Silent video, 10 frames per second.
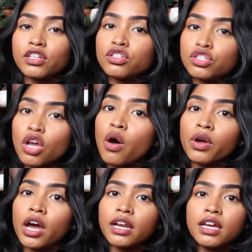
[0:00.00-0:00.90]
It's so
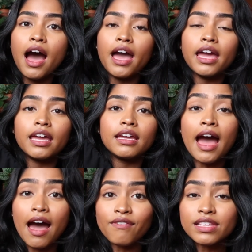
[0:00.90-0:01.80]
good. I
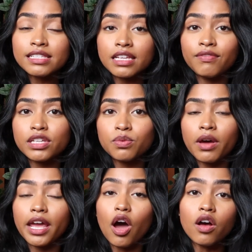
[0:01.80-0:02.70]
have the sleeveless
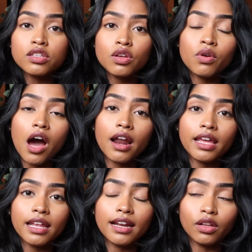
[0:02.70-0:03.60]
one. I also got
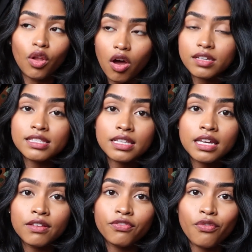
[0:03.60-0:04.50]
it in a long
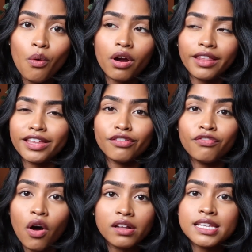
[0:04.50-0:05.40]
sleeve for like the
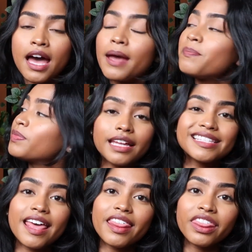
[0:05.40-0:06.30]
fall time.
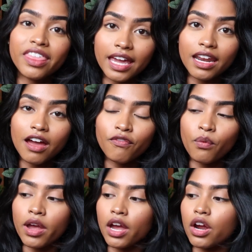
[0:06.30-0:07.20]
It's thick enough
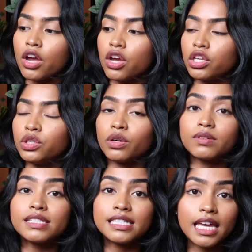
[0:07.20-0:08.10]
where you
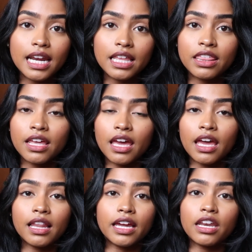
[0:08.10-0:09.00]
don't see
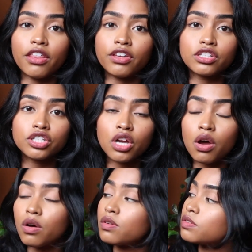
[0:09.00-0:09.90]
anything, like nothing
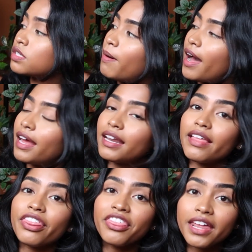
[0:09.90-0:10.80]
shows, but
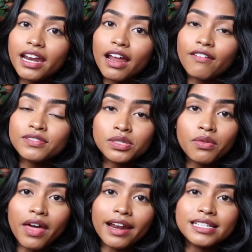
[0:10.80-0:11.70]
thin enough
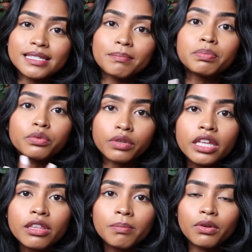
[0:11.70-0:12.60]
so that it's
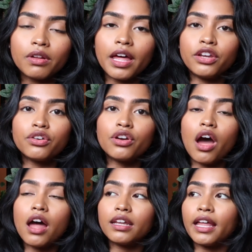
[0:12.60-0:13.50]
breathable and you're
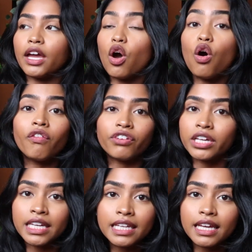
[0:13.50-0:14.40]
not like
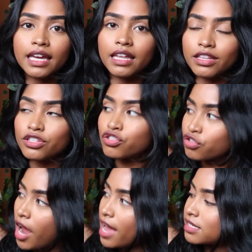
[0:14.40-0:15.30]
overheating in this
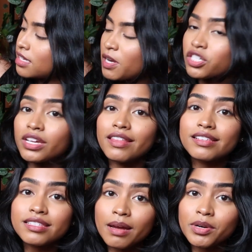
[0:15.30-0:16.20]
dress, especially in
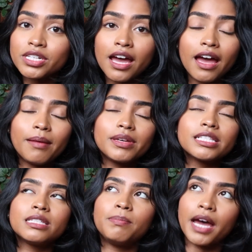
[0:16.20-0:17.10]
the summertime,
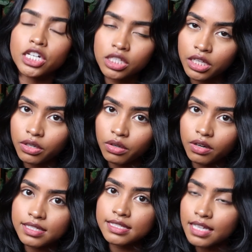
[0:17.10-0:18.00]
especially in New
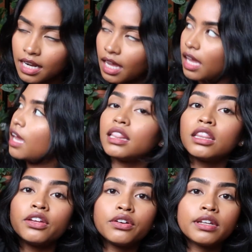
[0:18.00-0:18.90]
York City.
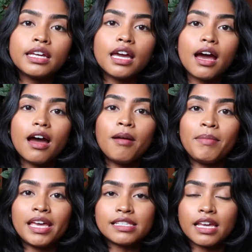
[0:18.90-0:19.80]
Literally
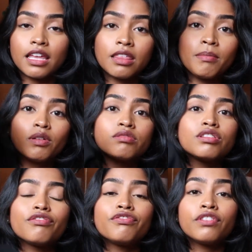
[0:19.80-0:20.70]
amazing. The
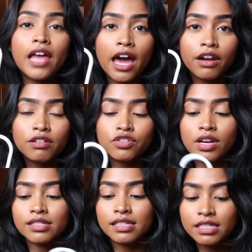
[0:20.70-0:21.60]
most flattering
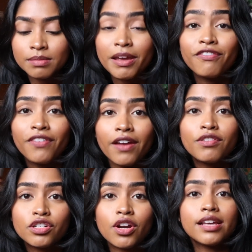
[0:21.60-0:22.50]
dress. This is my
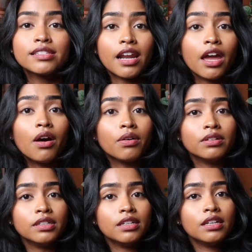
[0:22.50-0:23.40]
favorite dress that I own.